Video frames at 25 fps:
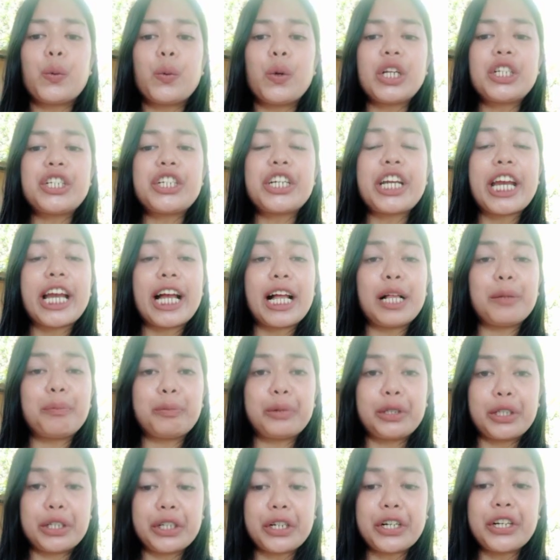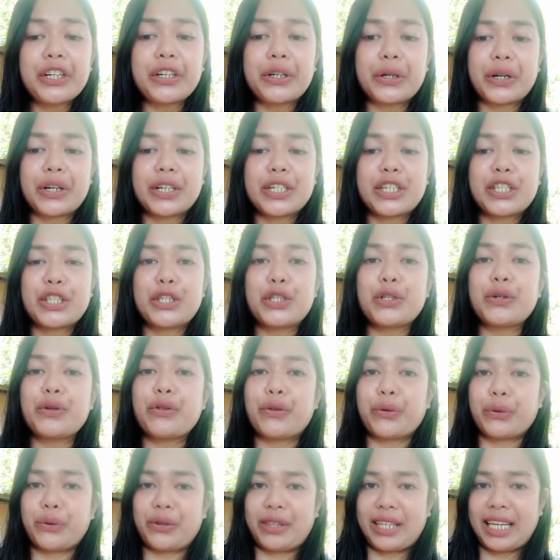which help learners
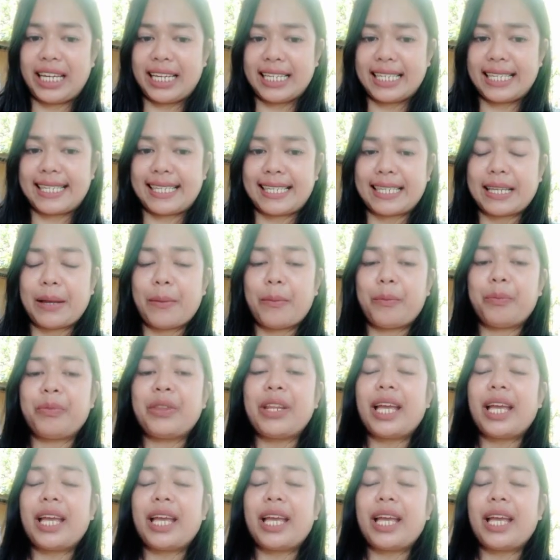to do this.